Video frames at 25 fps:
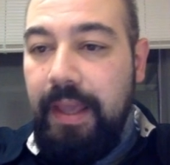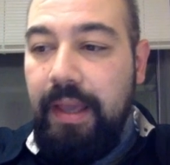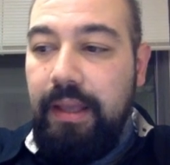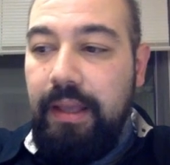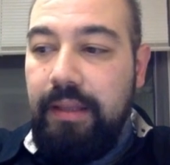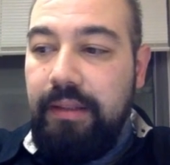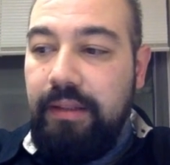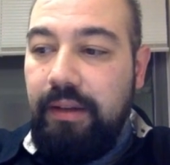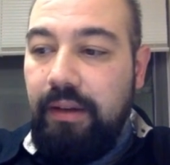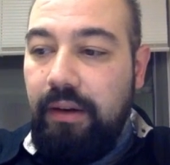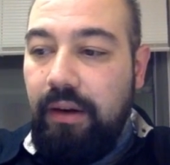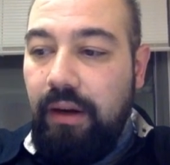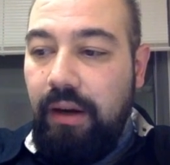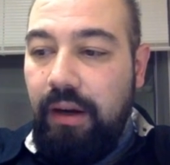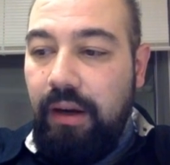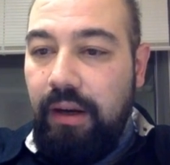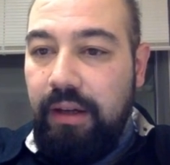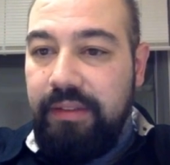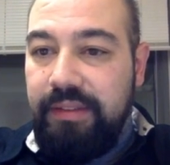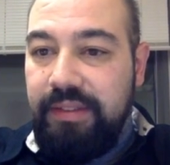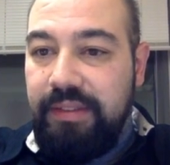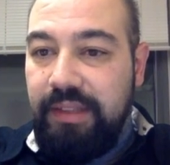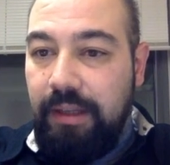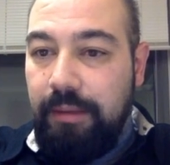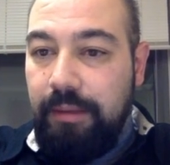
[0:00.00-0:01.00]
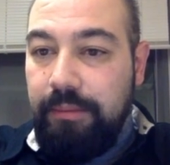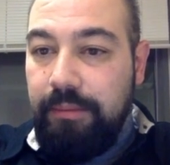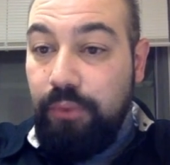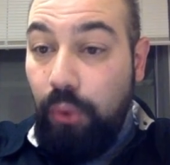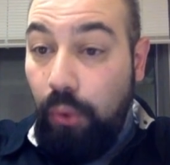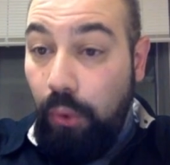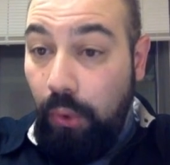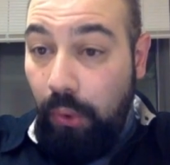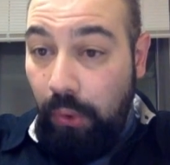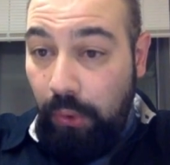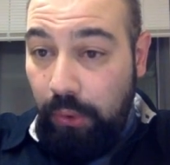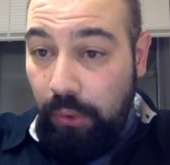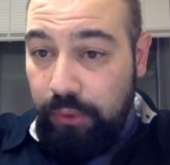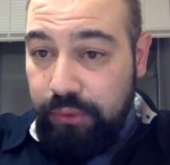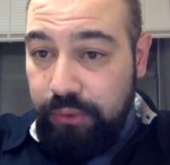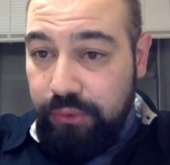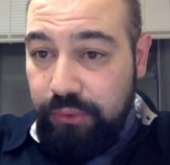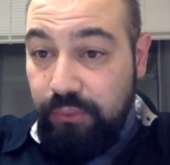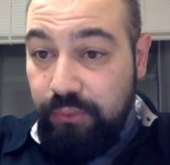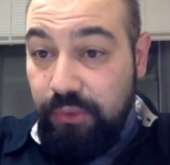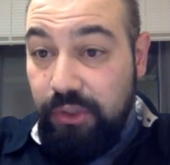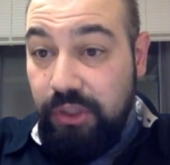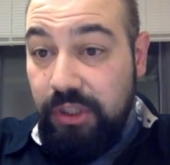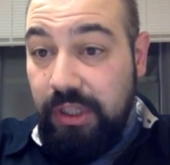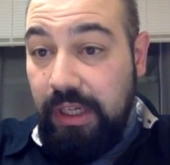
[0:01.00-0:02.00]
there are some holes
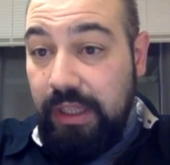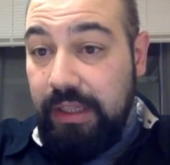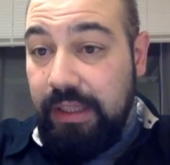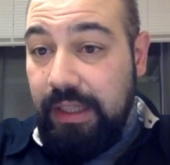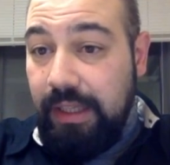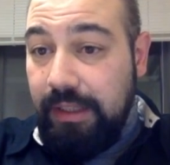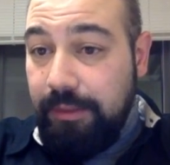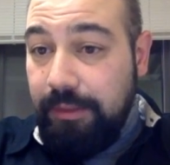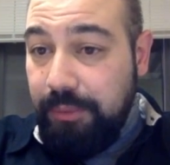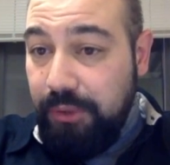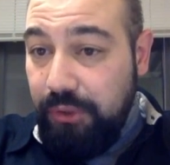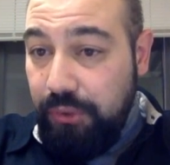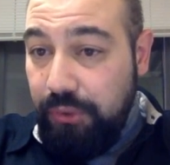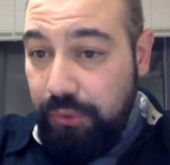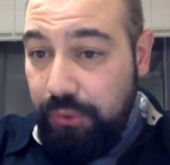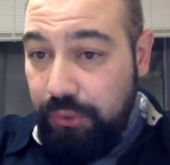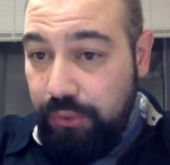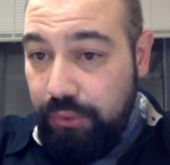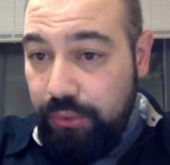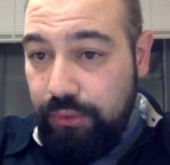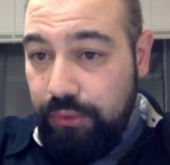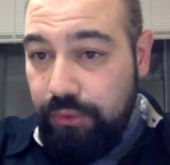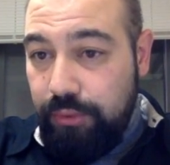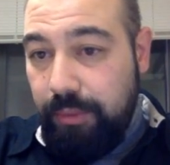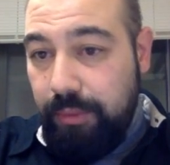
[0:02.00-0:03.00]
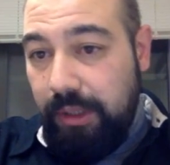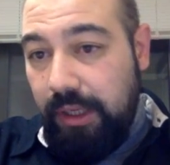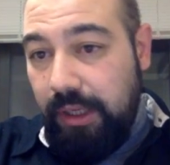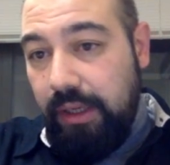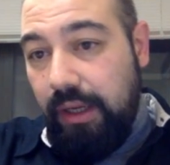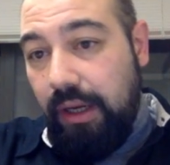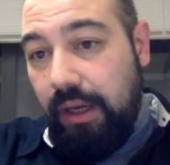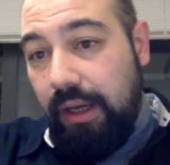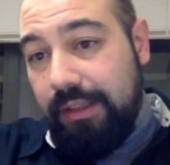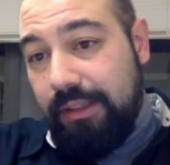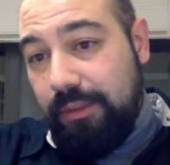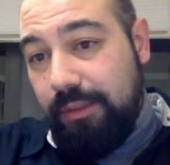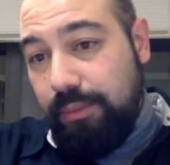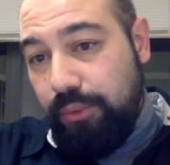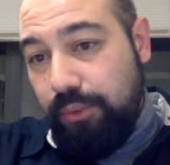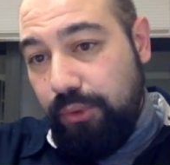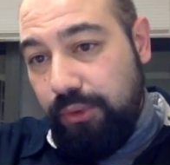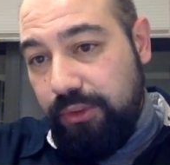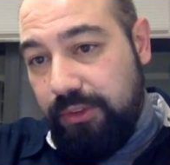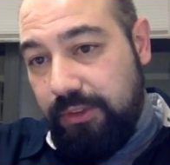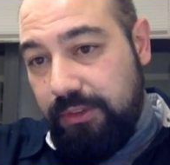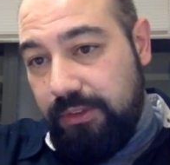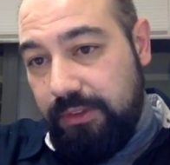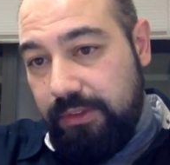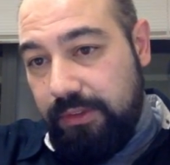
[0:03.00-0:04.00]
which cannot be used by other
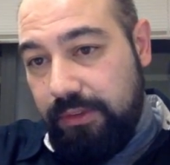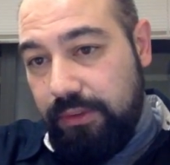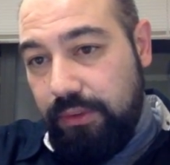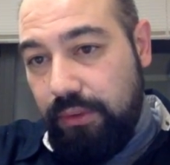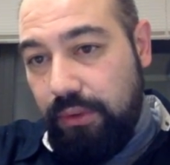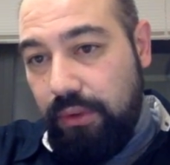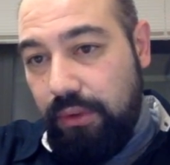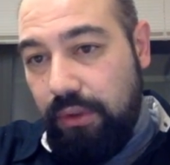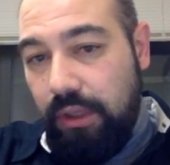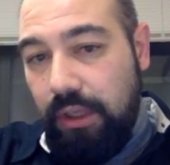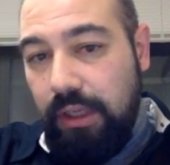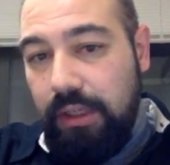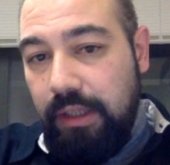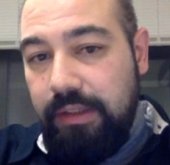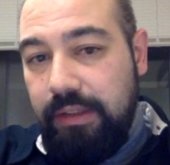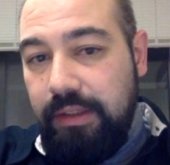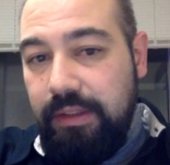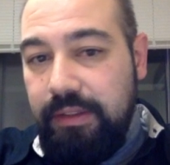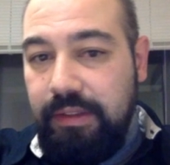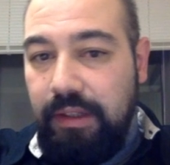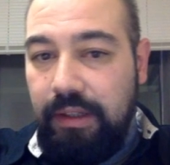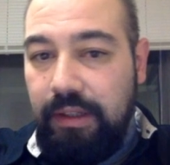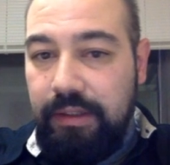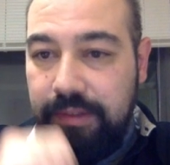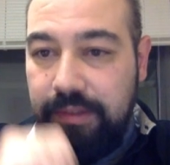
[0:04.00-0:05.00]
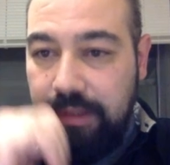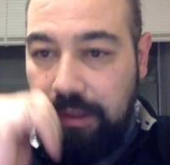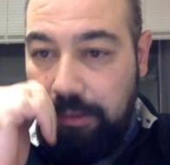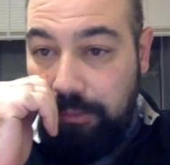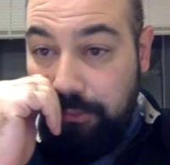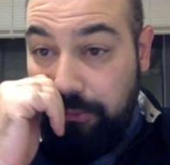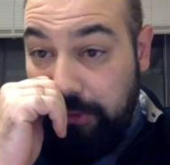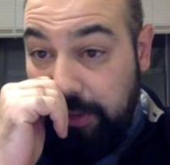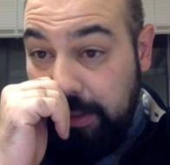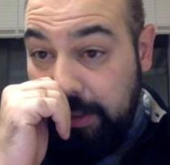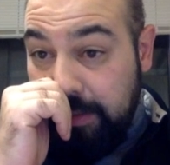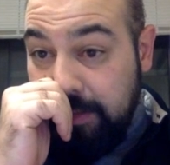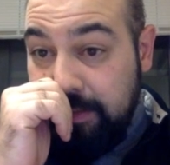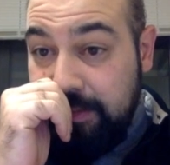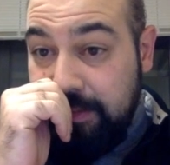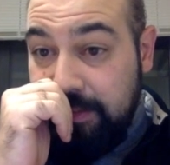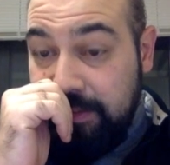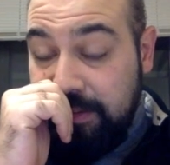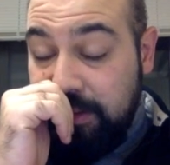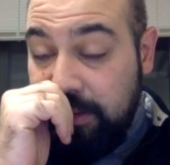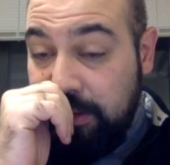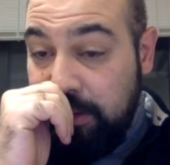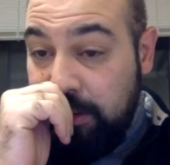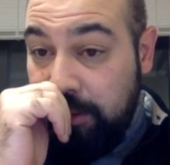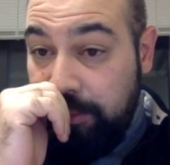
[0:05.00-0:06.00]
processes. So these are some
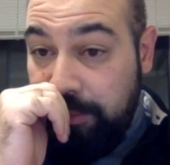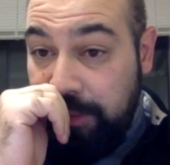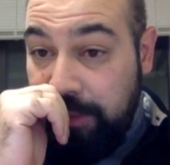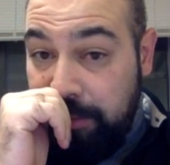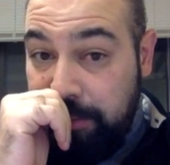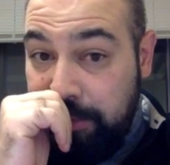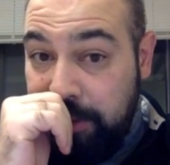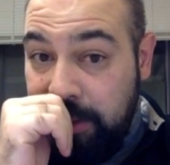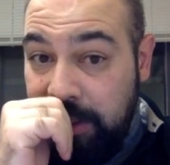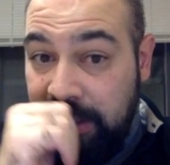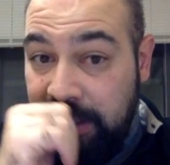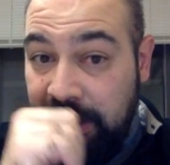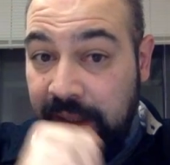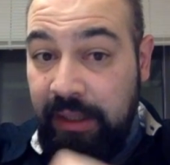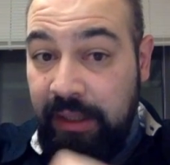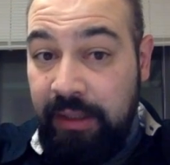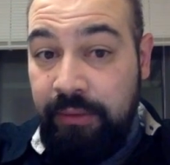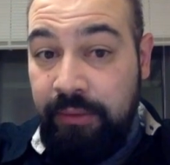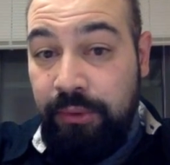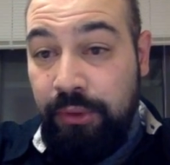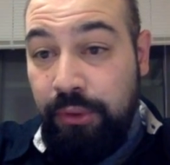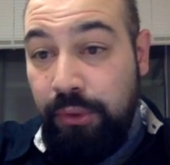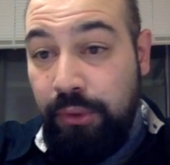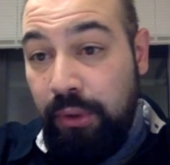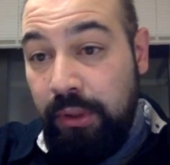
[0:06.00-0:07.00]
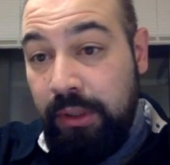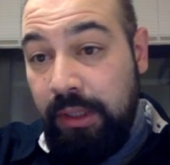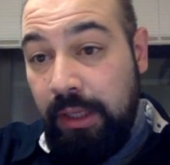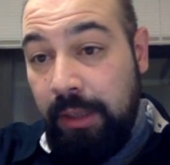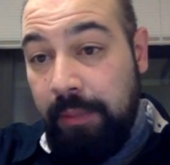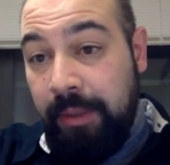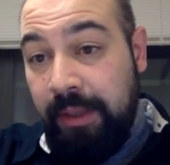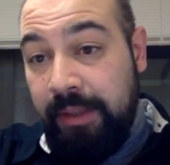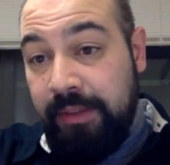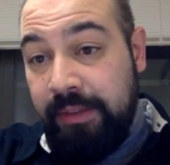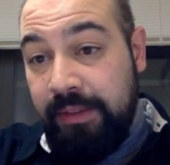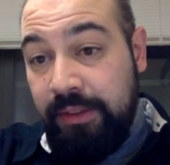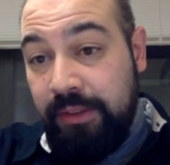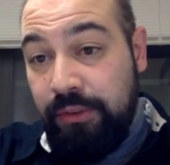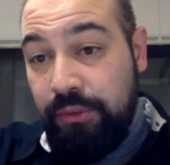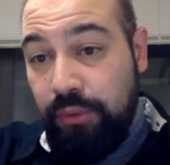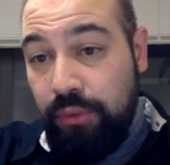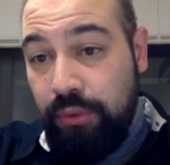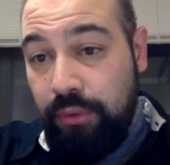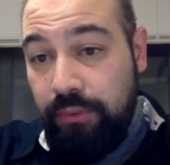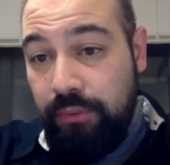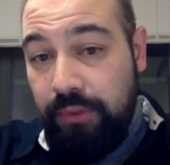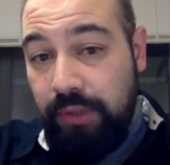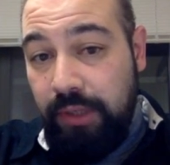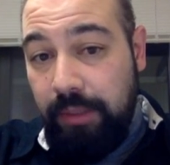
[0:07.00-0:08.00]
wastes in the memory, and we call them as
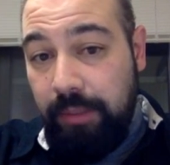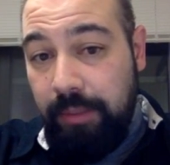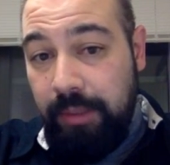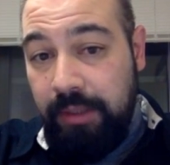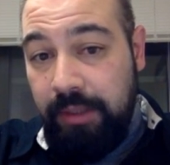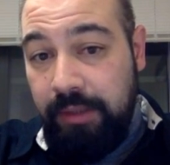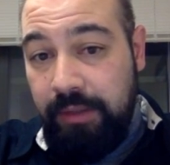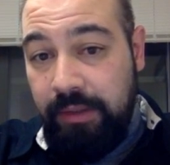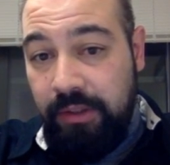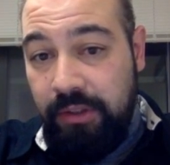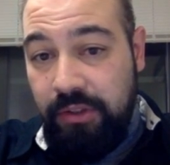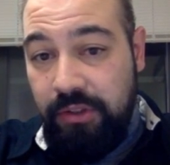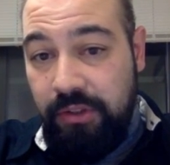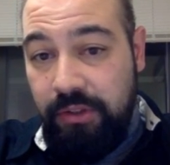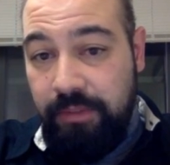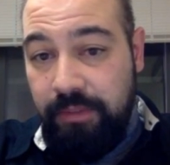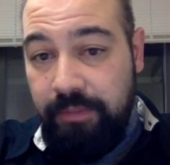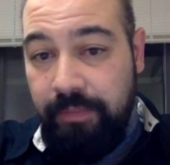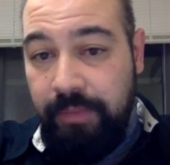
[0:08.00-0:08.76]
external fragmentation.